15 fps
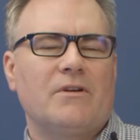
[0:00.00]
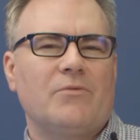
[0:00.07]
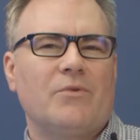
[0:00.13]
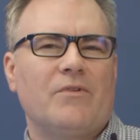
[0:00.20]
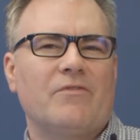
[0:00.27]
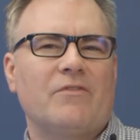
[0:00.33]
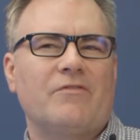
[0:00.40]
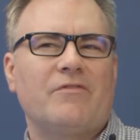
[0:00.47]

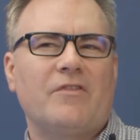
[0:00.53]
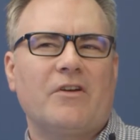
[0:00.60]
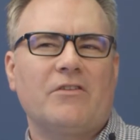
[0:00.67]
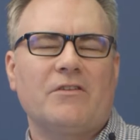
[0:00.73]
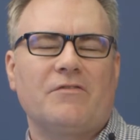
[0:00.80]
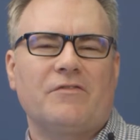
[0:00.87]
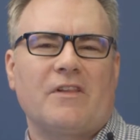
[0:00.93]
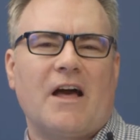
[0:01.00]
we have a
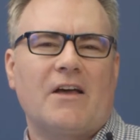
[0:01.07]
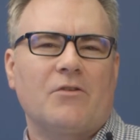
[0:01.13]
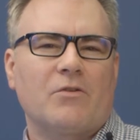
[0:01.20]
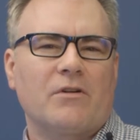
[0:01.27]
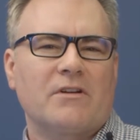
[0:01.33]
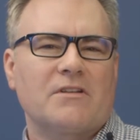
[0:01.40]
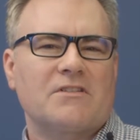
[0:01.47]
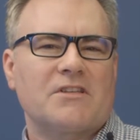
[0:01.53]
fairly flat
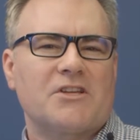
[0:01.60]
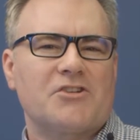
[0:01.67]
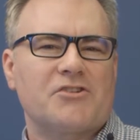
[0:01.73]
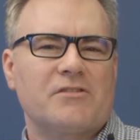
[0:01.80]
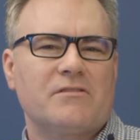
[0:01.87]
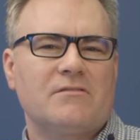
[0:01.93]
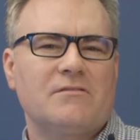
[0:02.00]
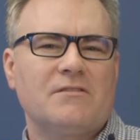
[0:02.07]

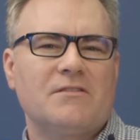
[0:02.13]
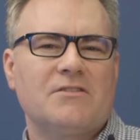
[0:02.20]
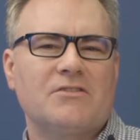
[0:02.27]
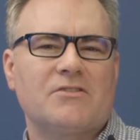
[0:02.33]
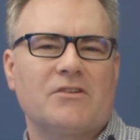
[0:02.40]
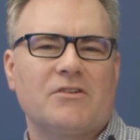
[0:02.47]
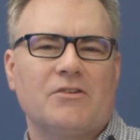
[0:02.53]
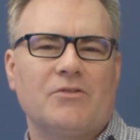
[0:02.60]
organization.
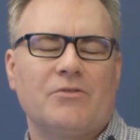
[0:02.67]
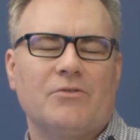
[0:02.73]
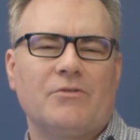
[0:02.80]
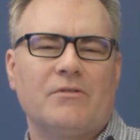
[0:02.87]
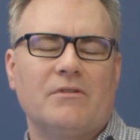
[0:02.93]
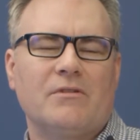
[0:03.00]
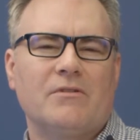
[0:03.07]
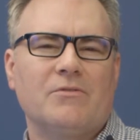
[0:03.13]
So
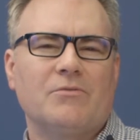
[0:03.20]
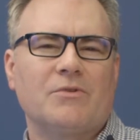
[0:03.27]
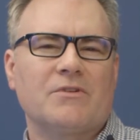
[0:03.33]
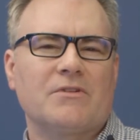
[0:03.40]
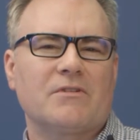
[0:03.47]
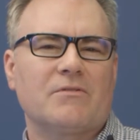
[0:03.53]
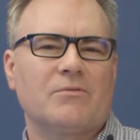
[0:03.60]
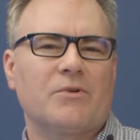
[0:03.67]

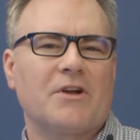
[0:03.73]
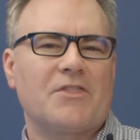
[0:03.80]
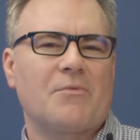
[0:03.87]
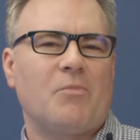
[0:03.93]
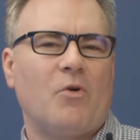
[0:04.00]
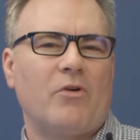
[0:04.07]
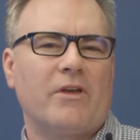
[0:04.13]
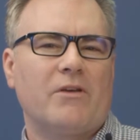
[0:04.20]
we're, we're at
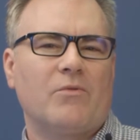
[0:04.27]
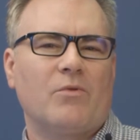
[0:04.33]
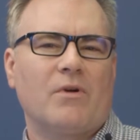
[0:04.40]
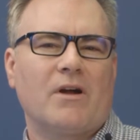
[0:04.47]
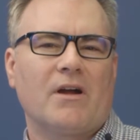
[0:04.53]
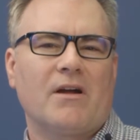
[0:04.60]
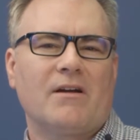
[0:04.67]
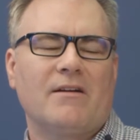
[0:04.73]
the point
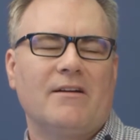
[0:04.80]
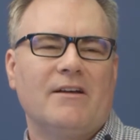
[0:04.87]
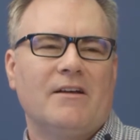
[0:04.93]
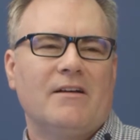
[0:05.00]
where